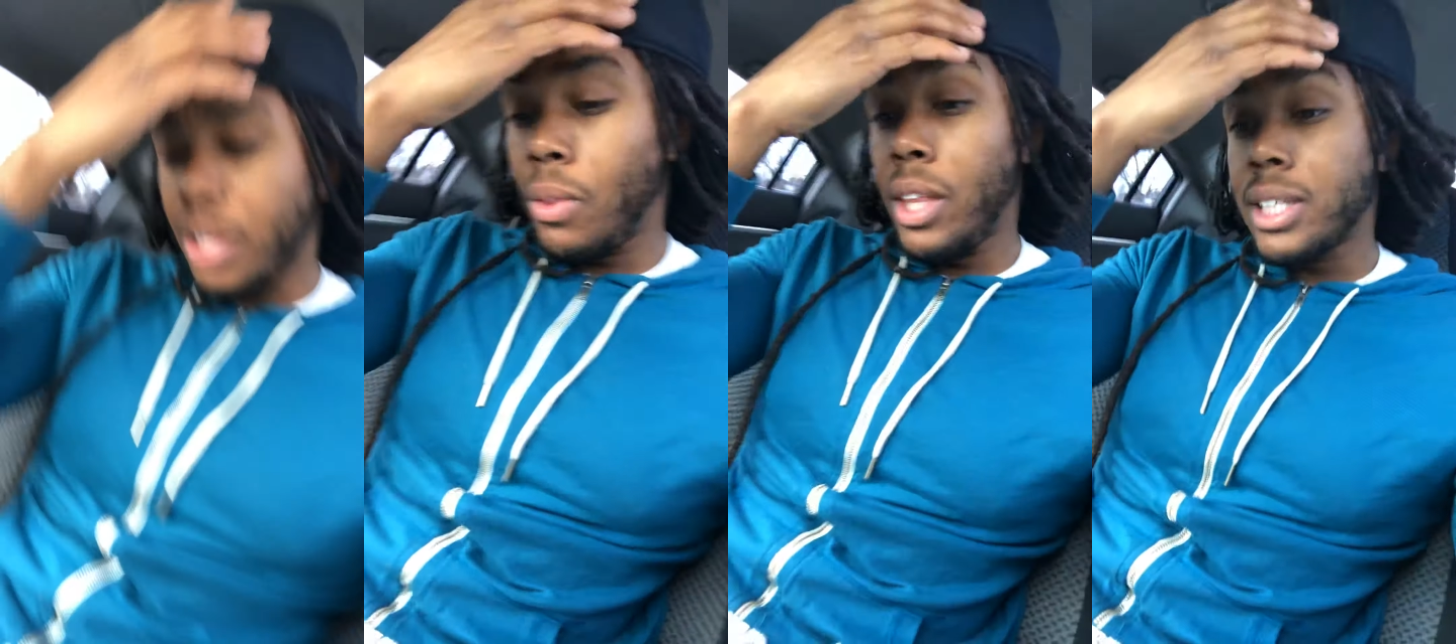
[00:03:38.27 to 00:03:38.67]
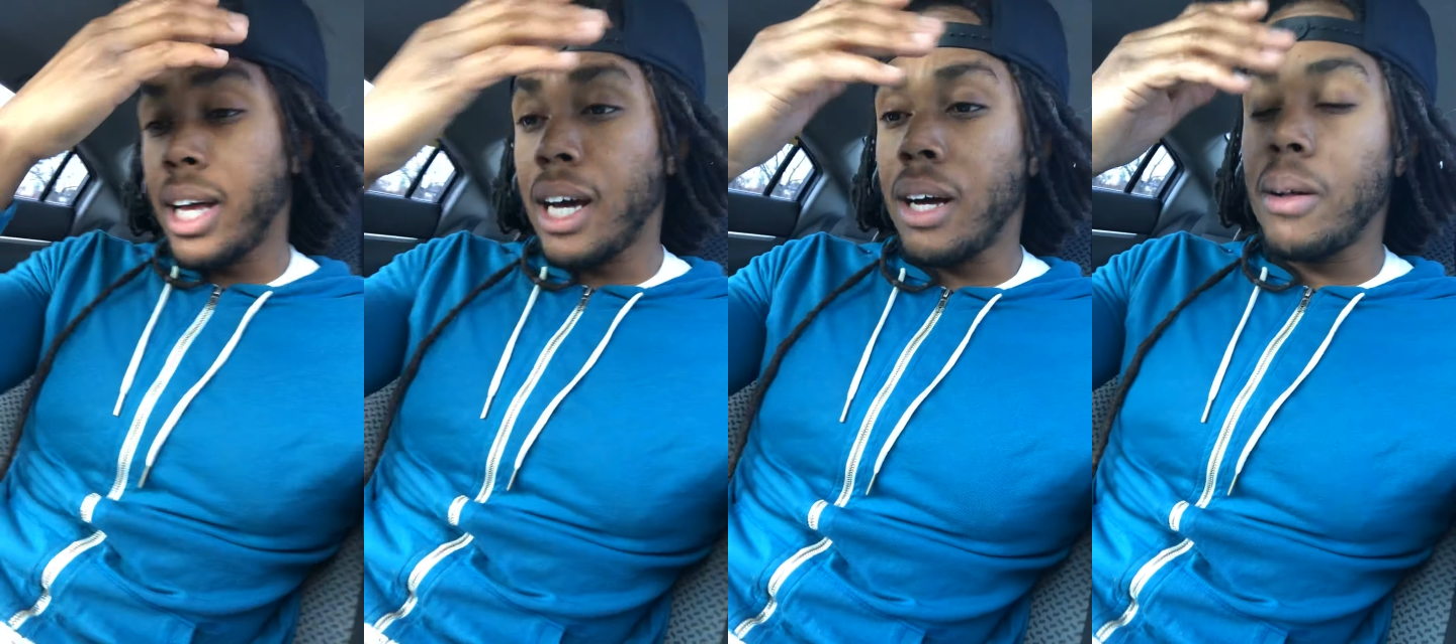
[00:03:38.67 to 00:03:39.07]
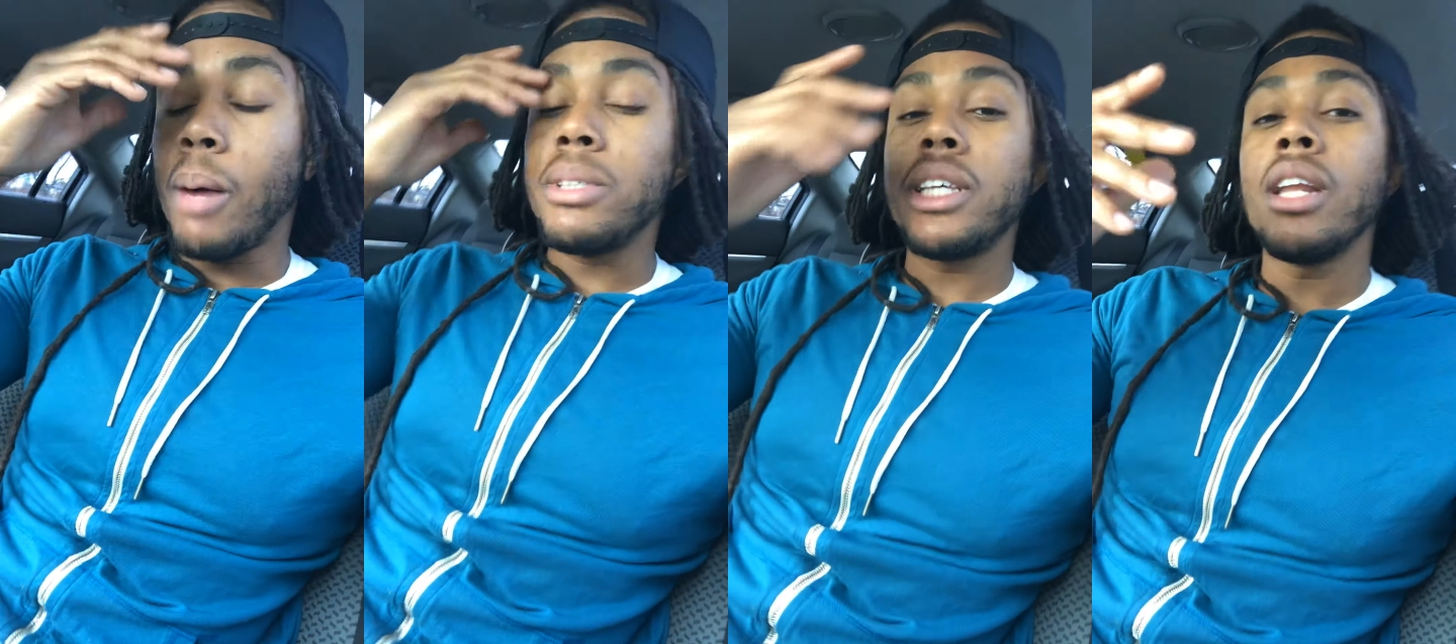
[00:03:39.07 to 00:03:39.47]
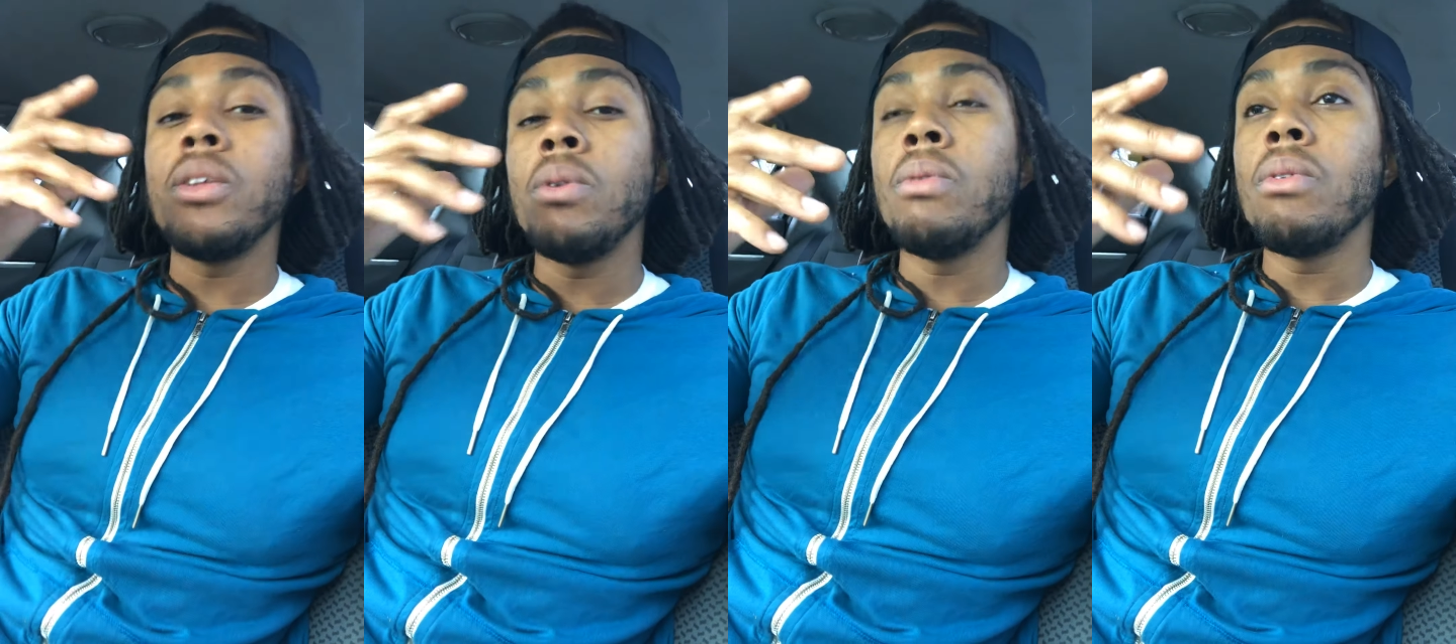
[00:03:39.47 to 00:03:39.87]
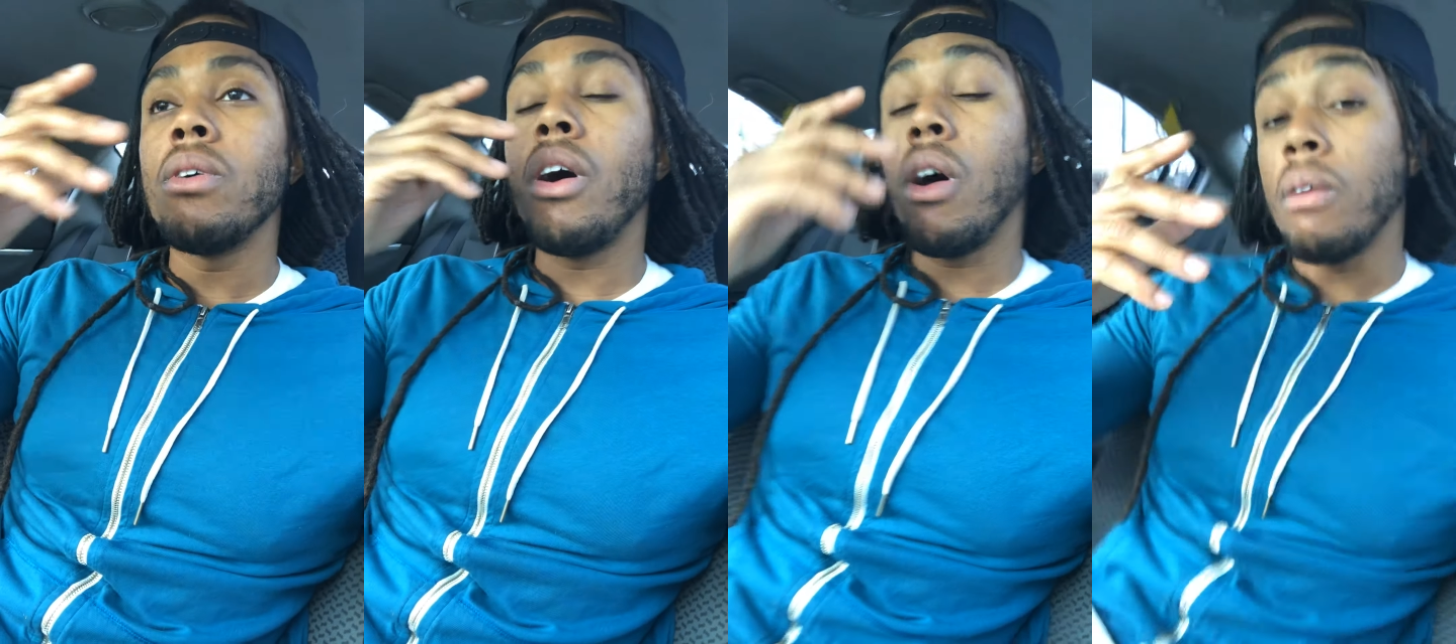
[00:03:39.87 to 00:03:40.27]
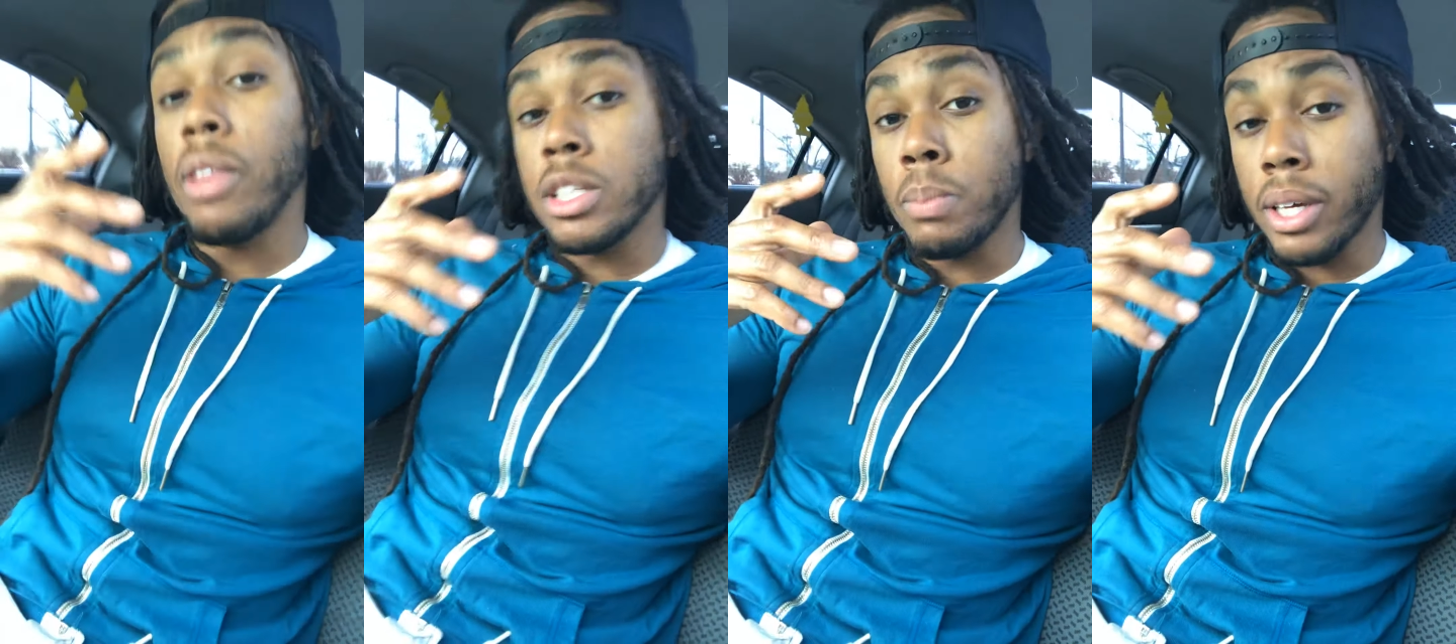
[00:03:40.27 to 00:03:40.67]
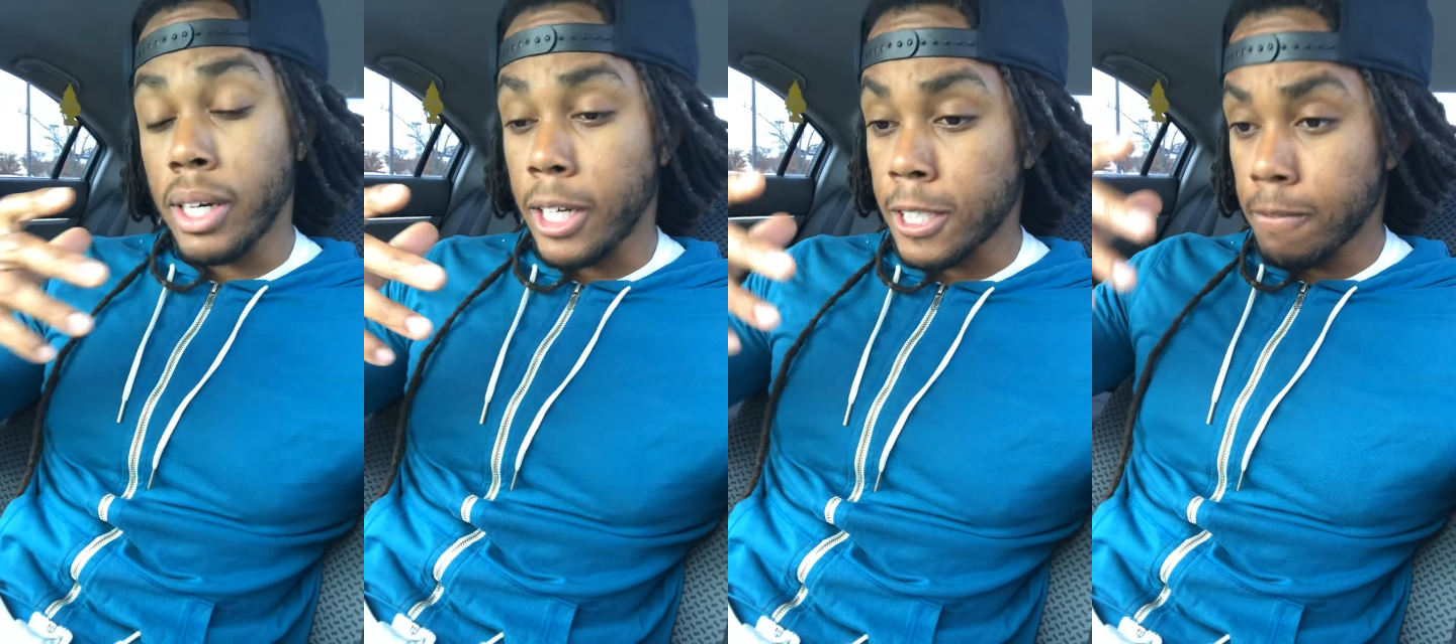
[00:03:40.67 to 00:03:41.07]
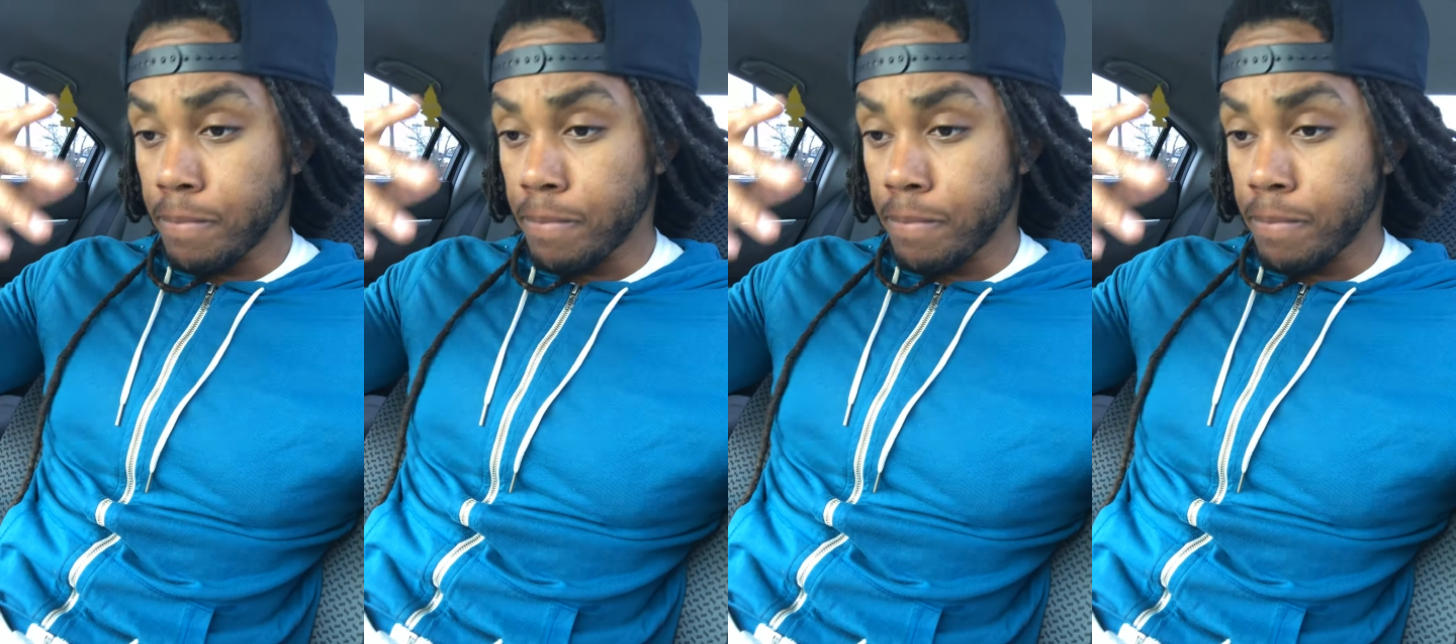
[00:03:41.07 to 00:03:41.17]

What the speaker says: you these guys. I'm telling you all of this because